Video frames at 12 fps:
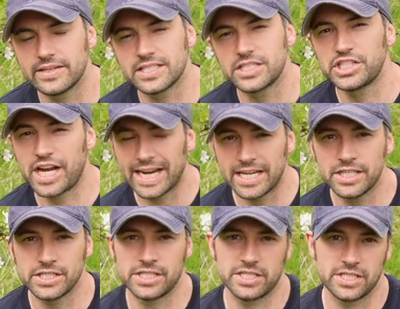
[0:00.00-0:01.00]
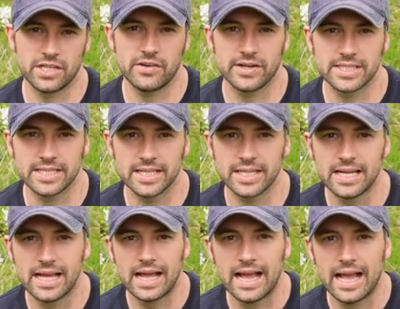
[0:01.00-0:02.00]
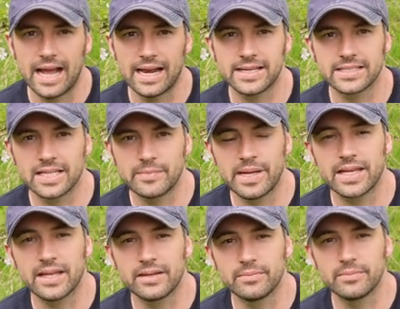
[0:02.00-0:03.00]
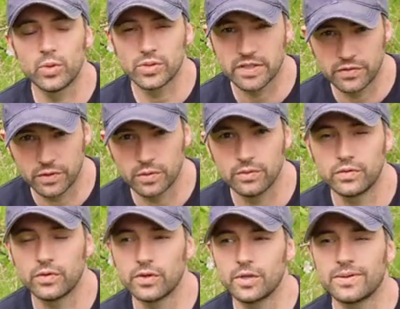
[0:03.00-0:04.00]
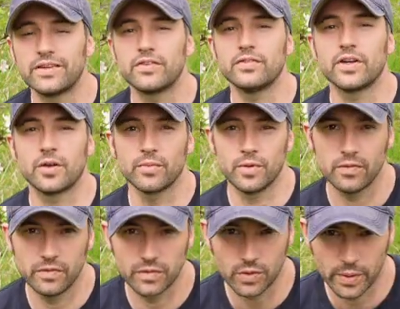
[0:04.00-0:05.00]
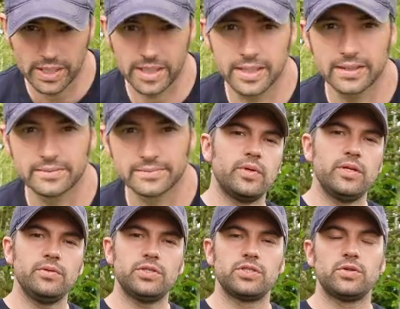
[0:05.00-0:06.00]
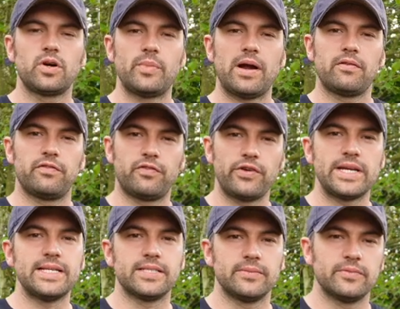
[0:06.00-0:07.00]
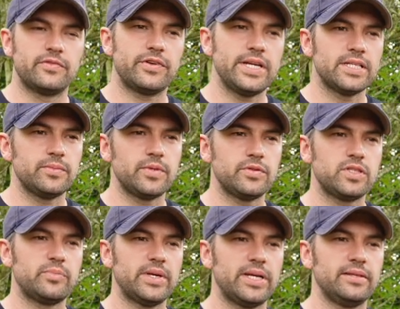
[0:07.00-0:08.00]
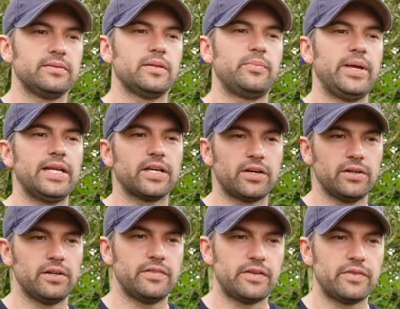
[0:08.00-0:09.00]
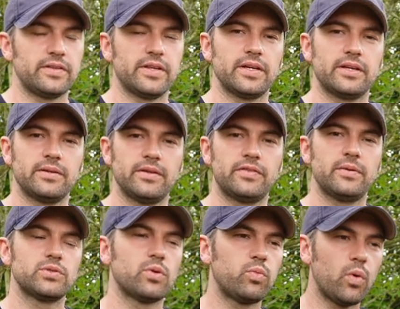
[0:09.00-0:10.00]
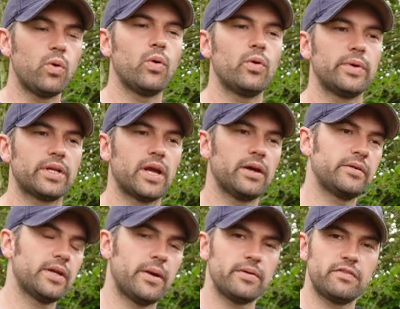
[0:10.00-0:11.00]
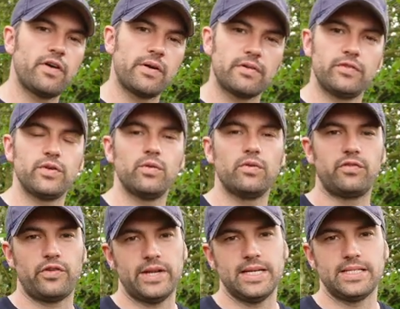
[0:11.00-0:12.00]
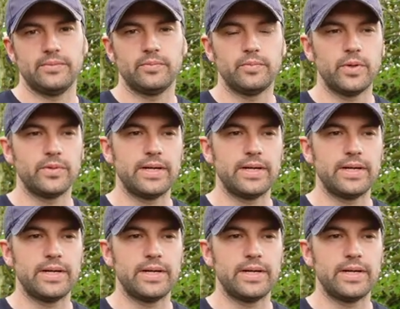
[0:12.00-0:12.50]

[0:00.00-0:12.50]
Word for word: is a change in society and it's going to make it more difficult for you if you don't move quickly. We used to talk about freedom. Freedom used to be the pinnacle of everything. If there was a war, we'd go, go and fight for your freedom. Well